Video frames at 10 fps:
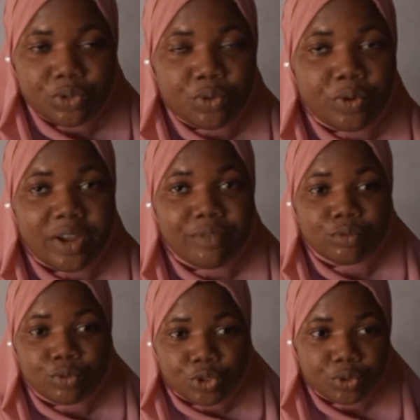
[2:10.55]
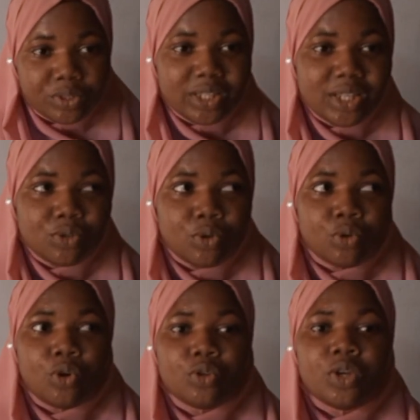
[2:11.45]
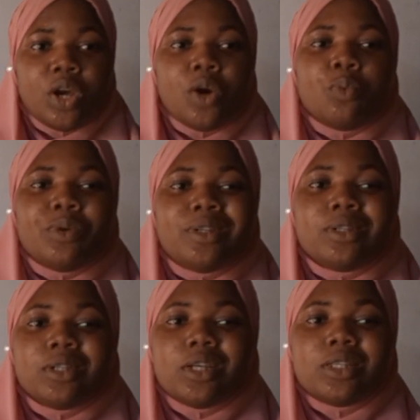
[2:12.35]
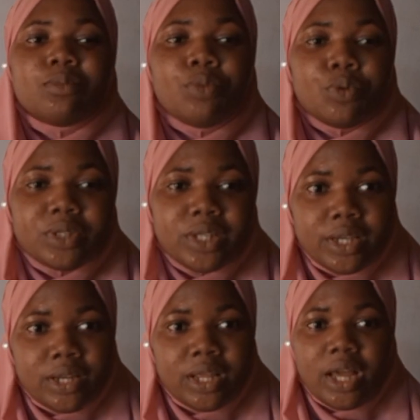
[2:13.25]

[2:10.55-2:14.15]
or evolution that has occurred within a small scale.